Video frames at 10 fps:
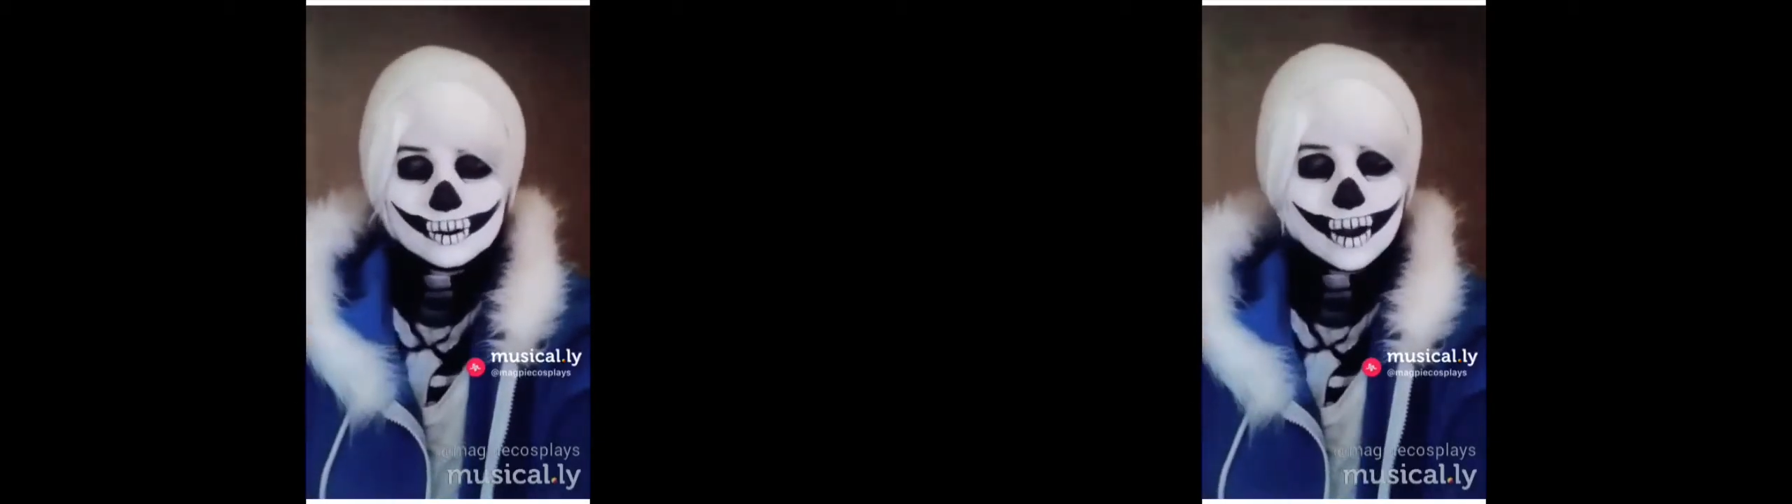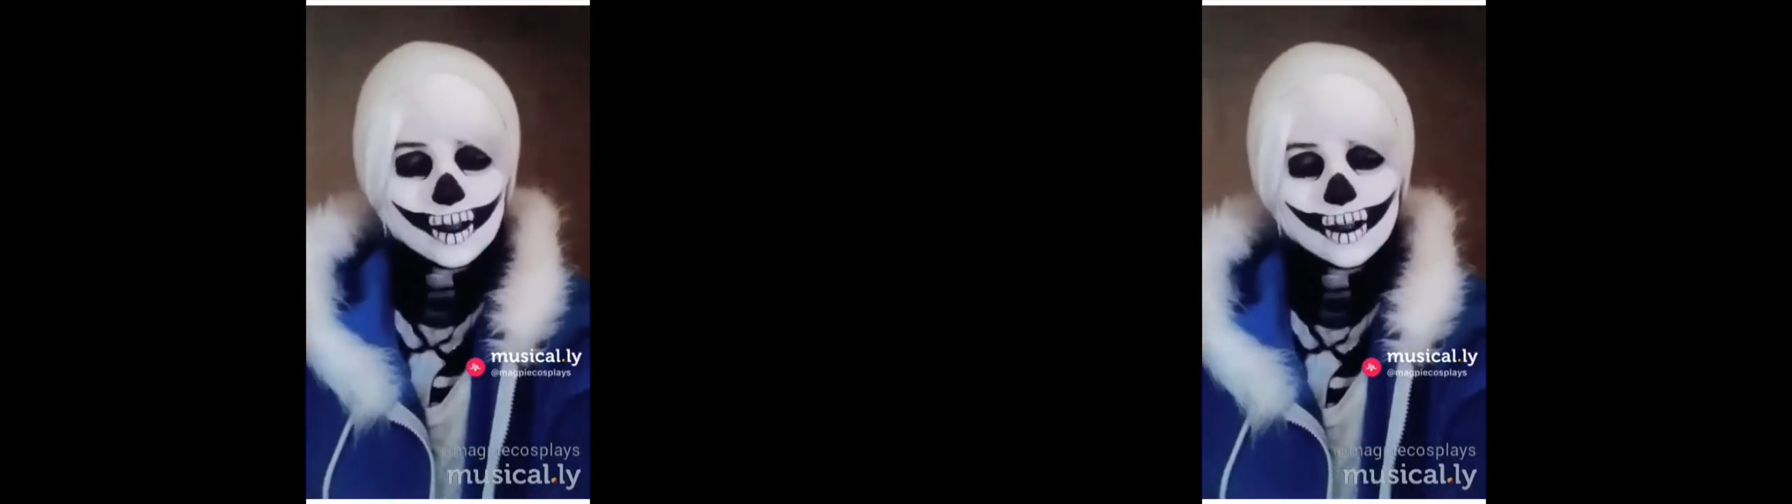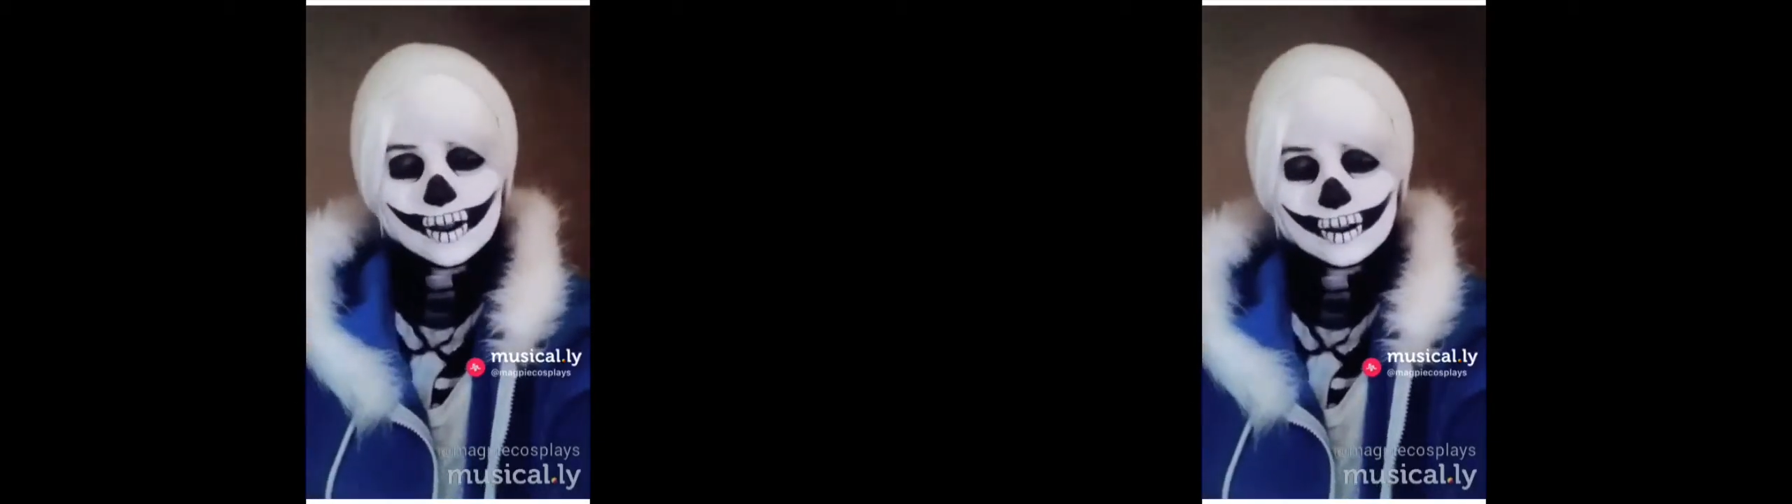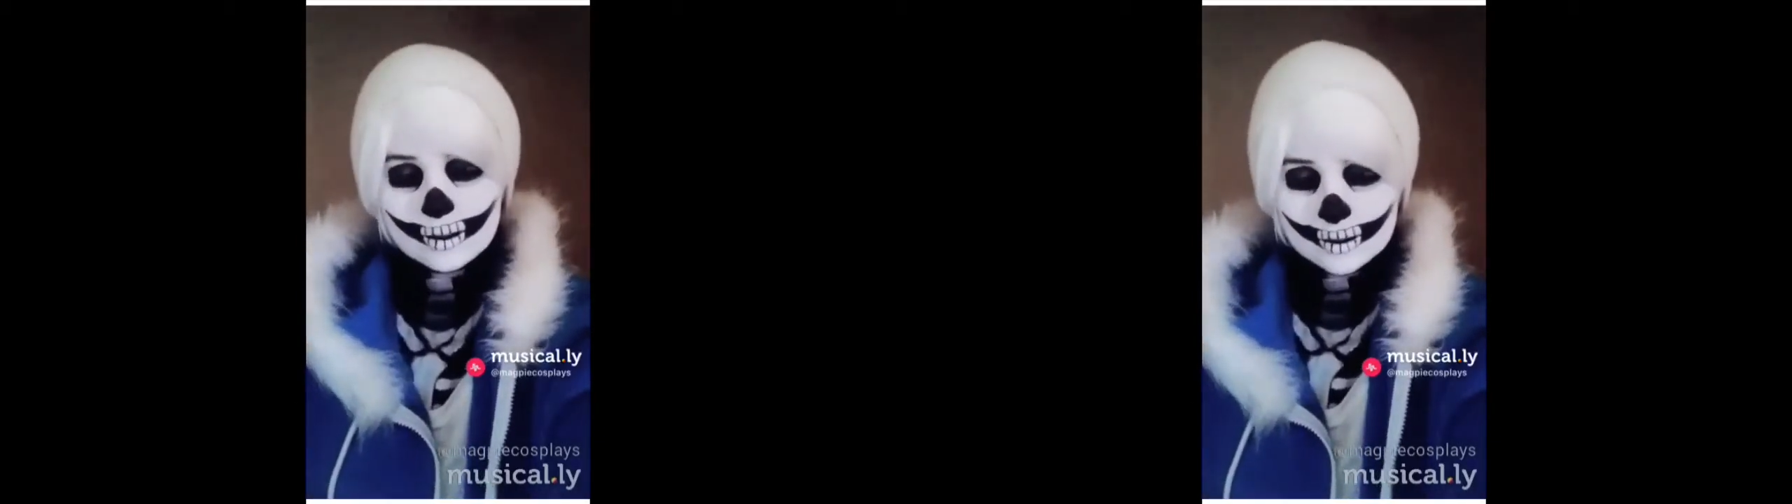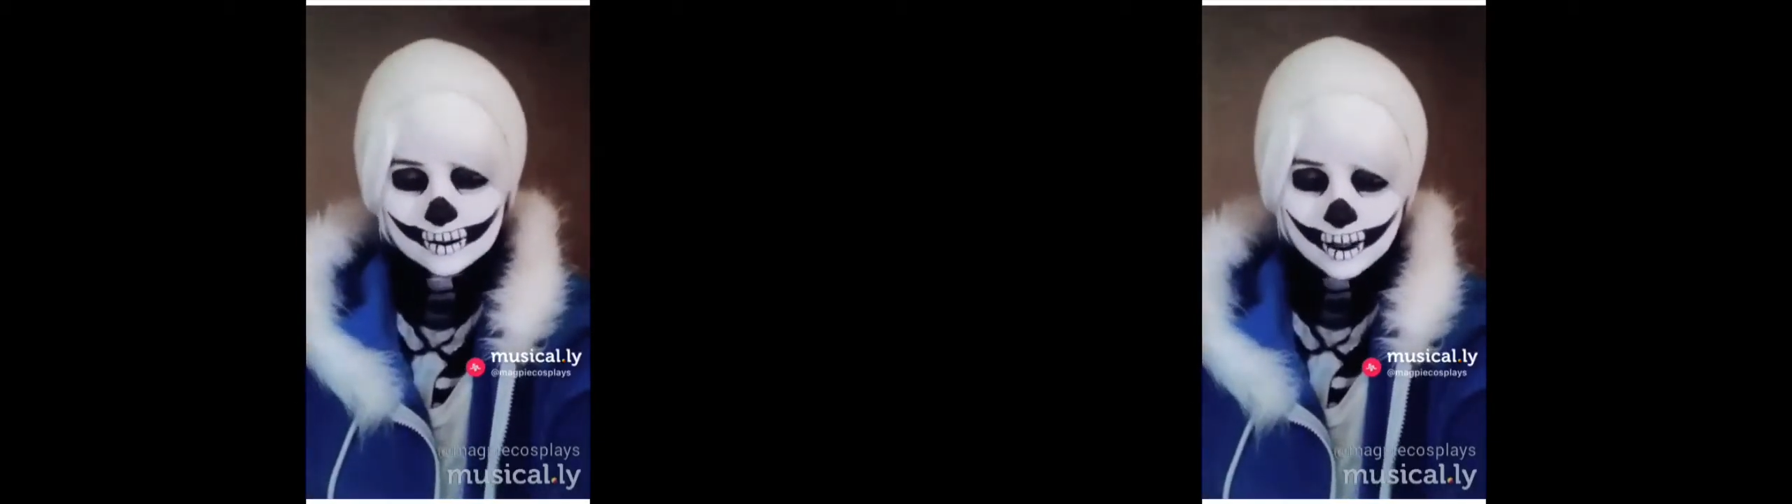
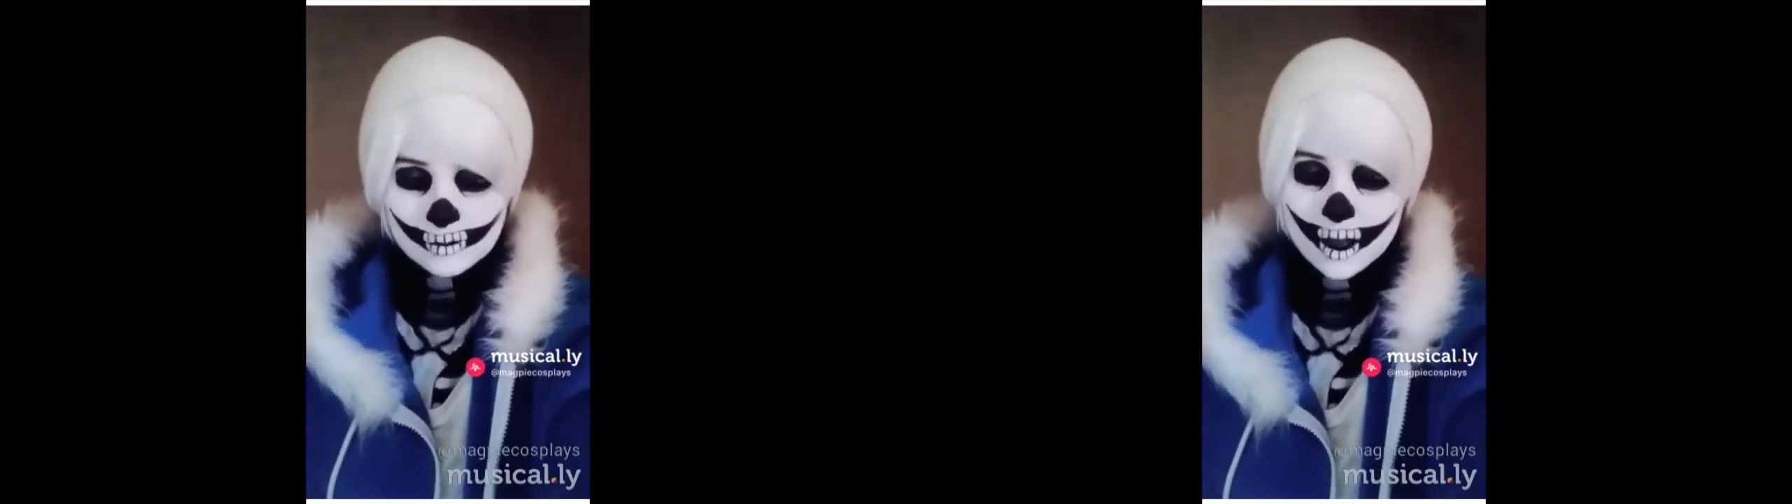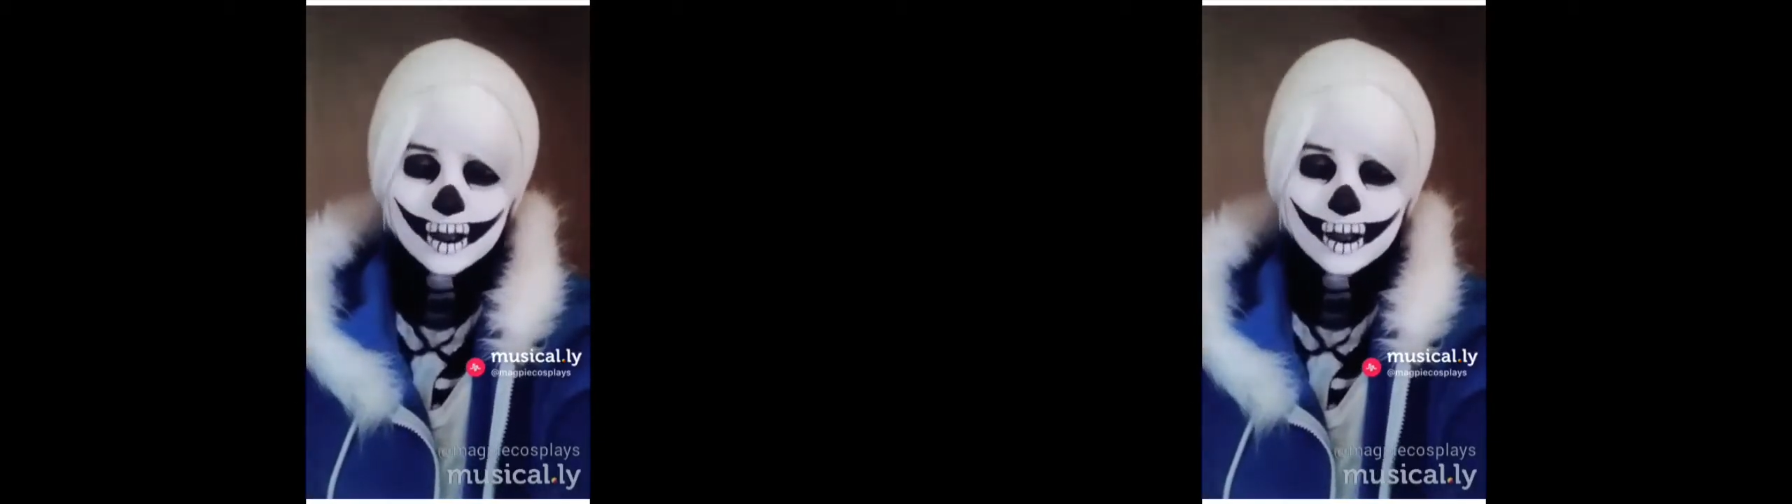Well, if